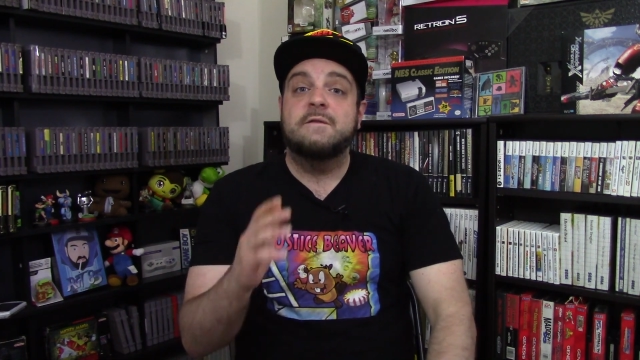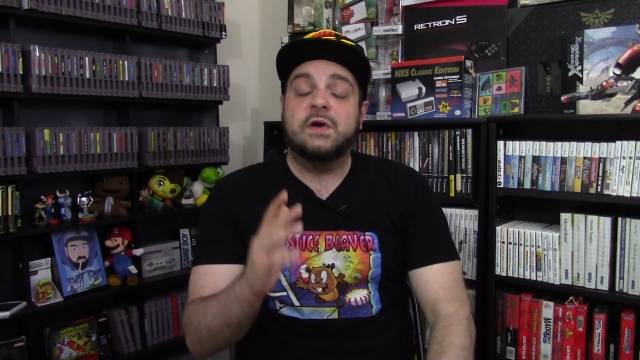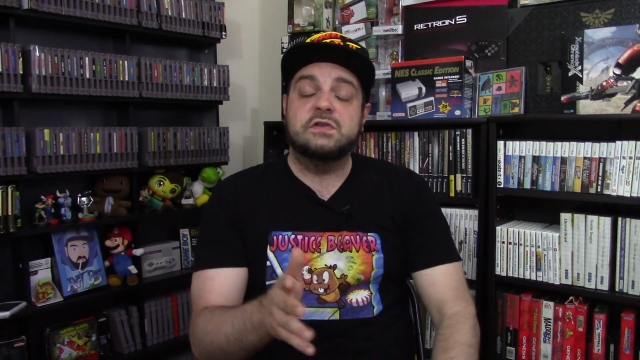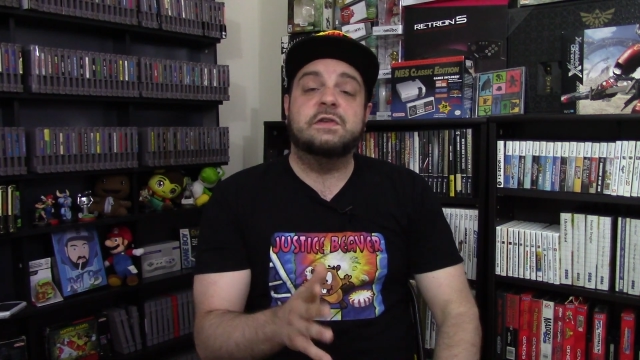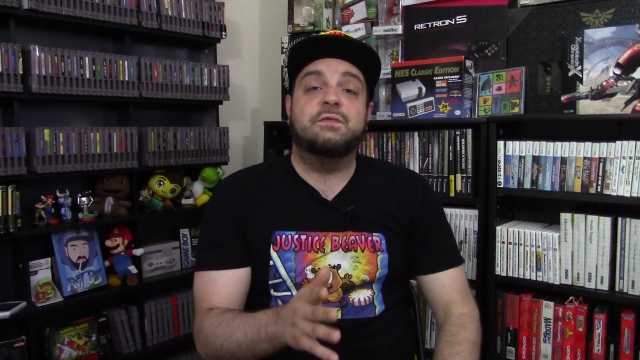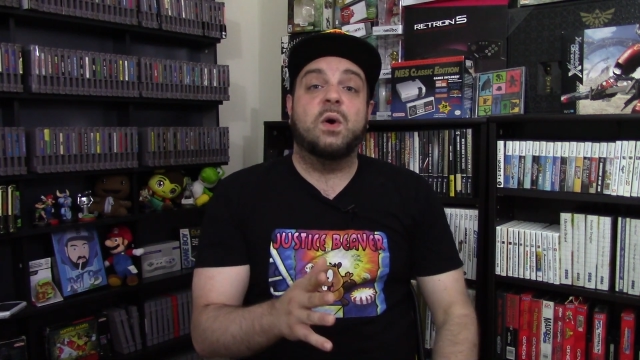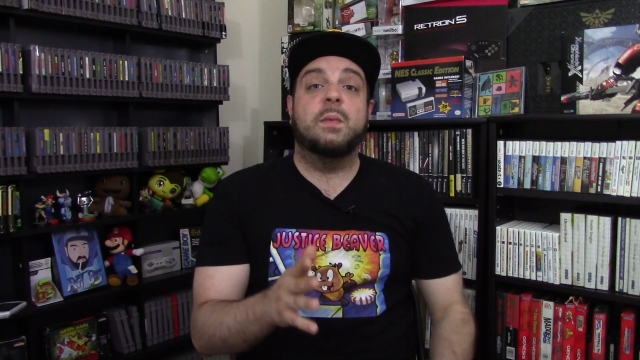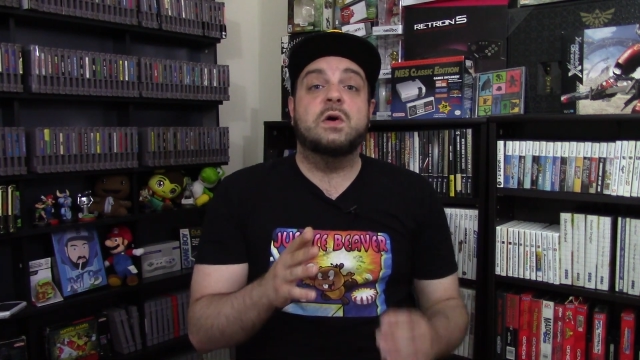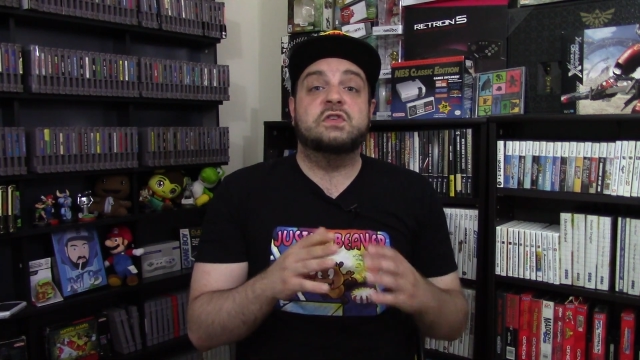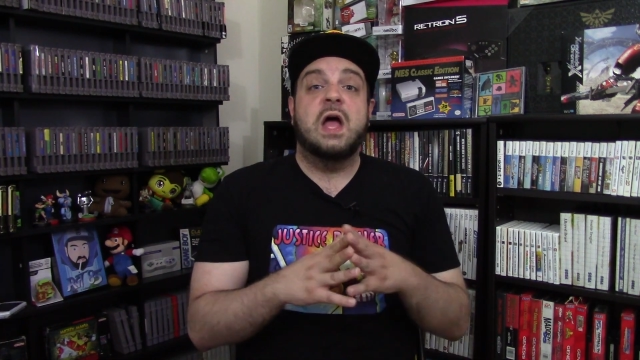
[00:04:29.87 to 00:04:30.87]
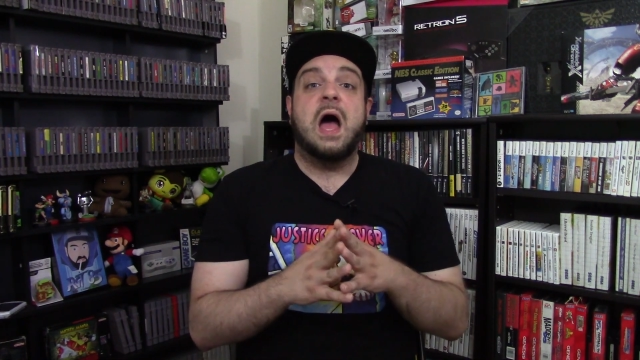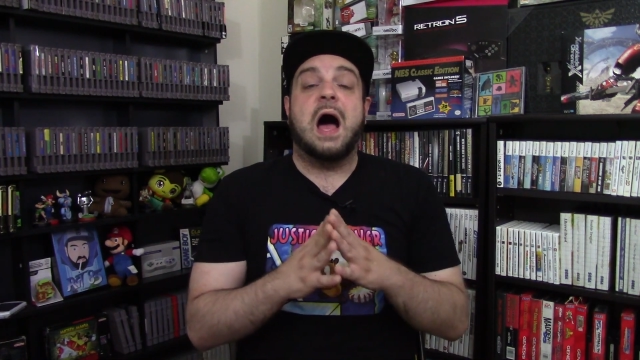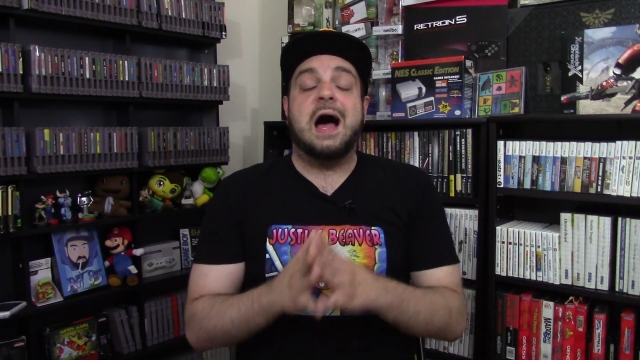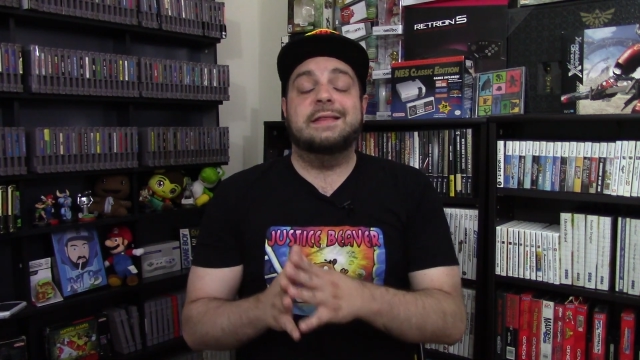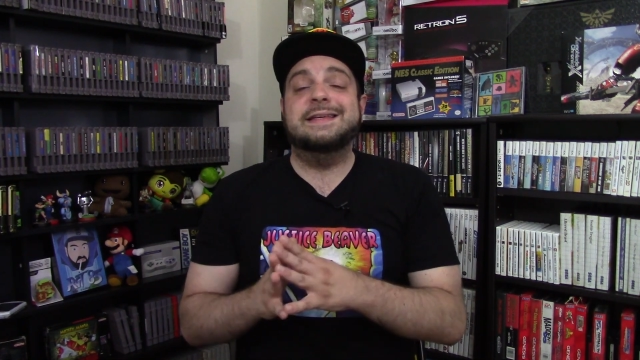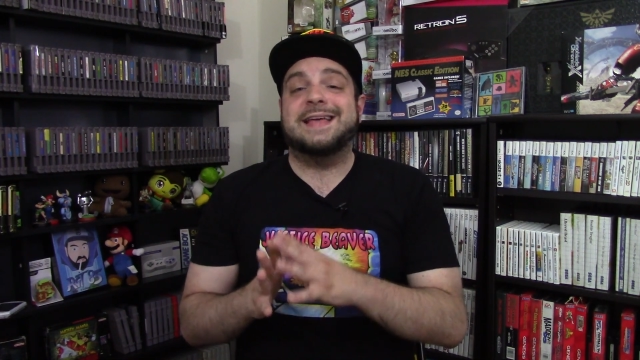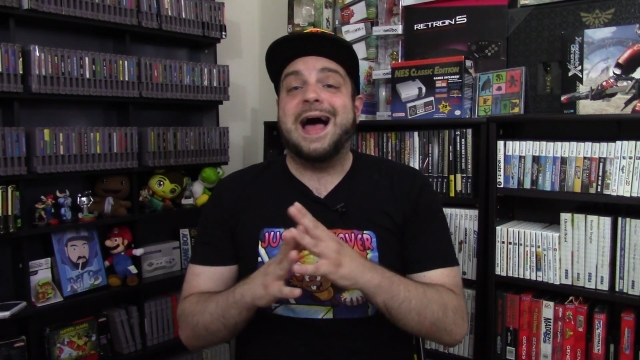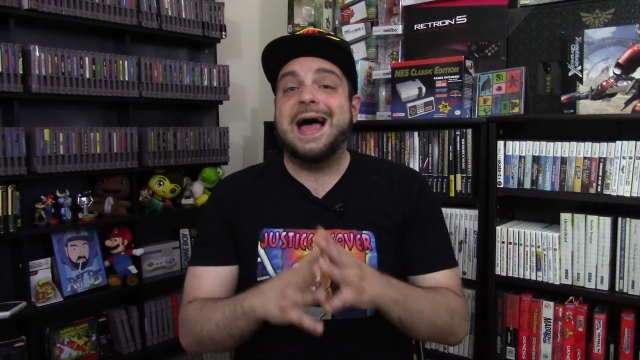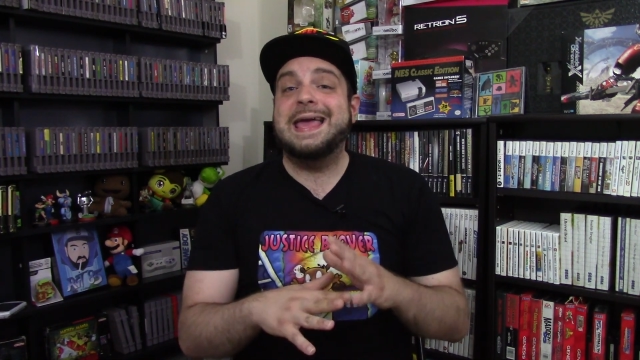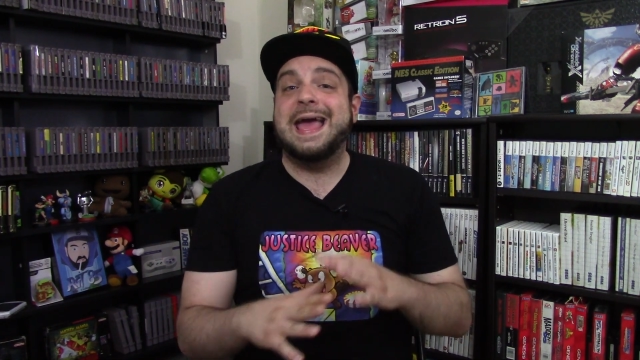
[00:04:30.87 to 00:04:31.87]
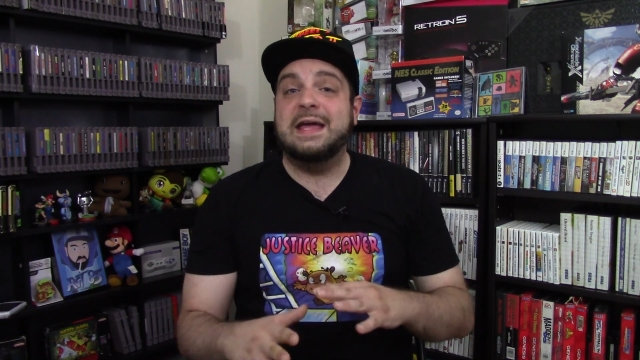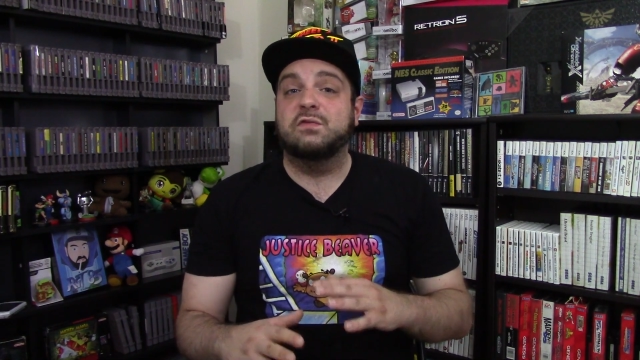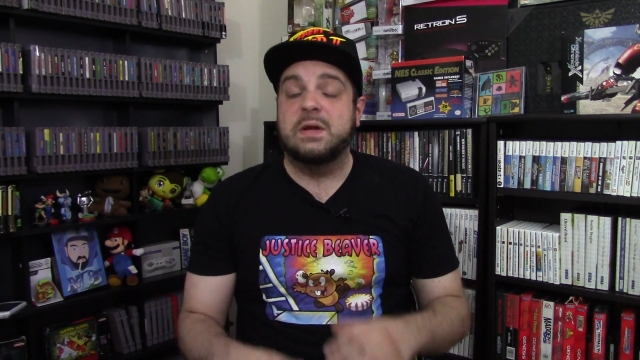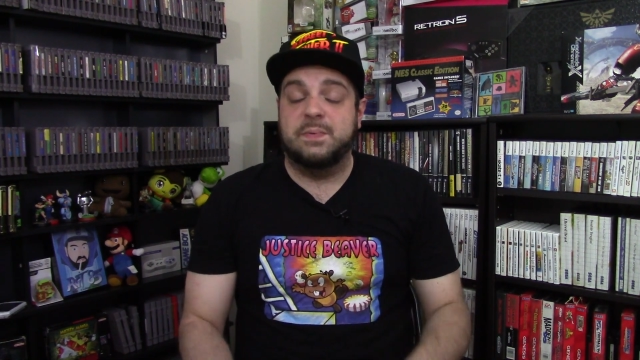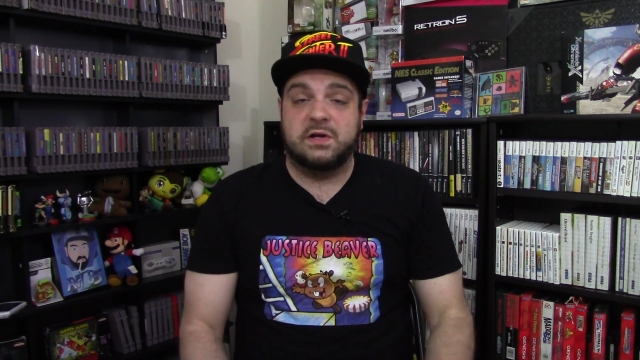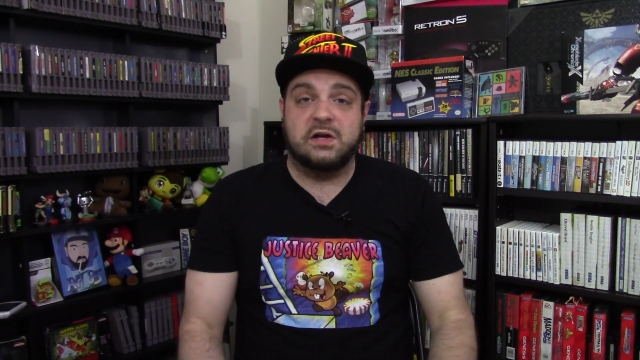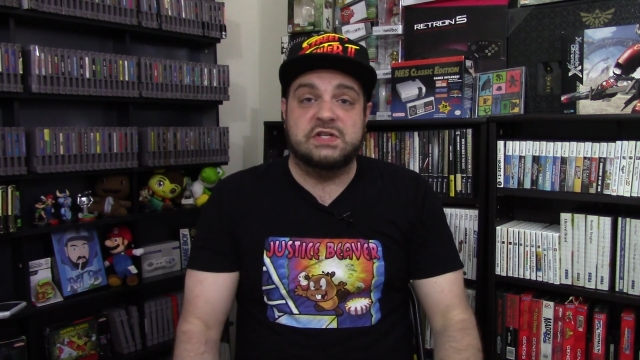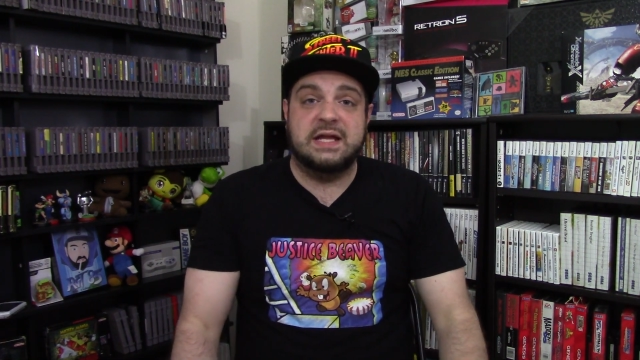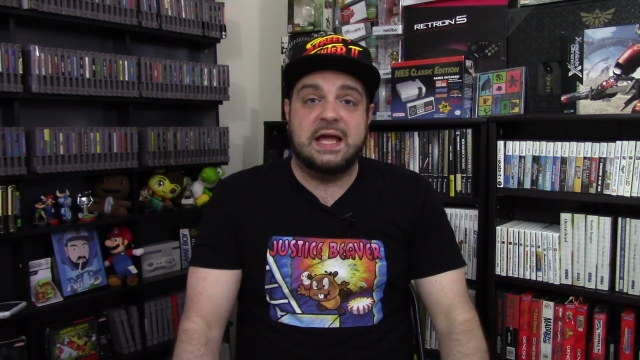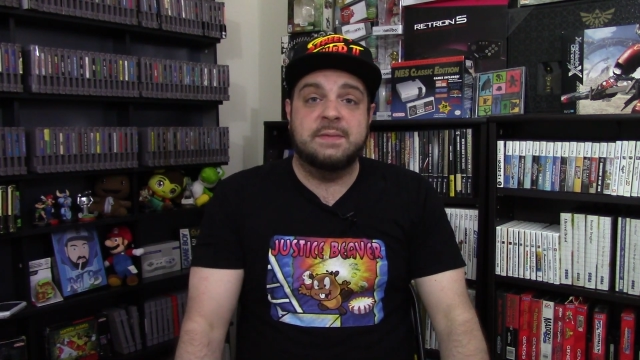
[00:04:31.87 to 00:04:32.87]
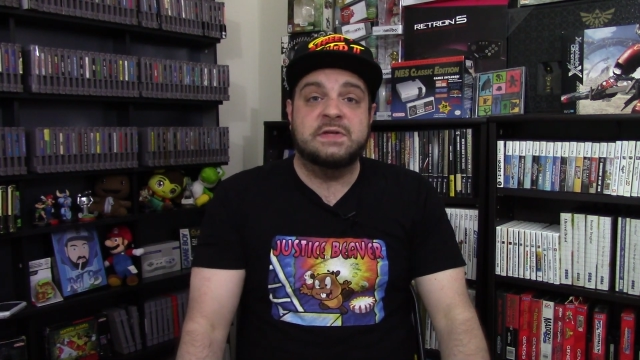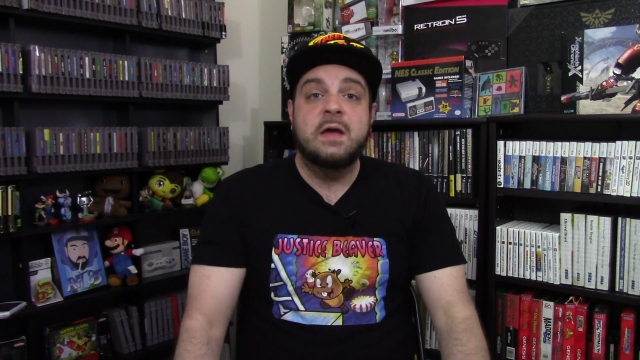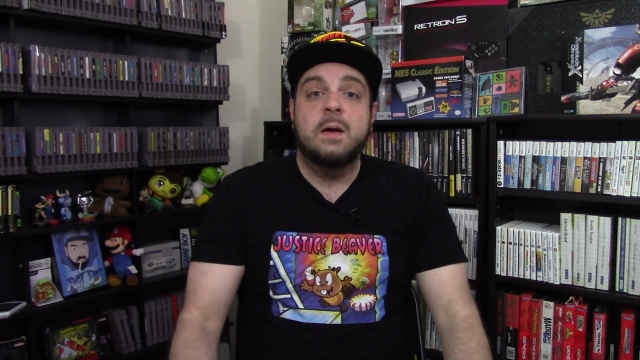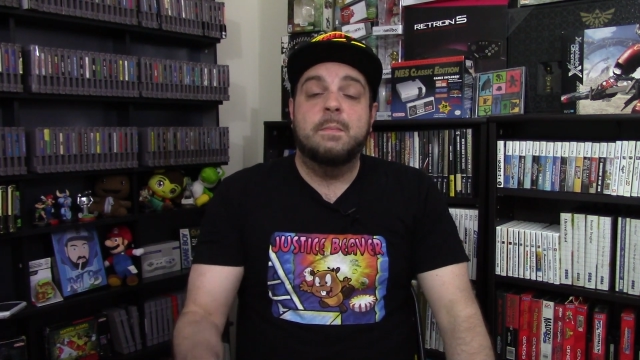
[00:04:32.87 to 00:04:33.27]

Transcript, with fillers: First and foremost, on these high-end reproduction games,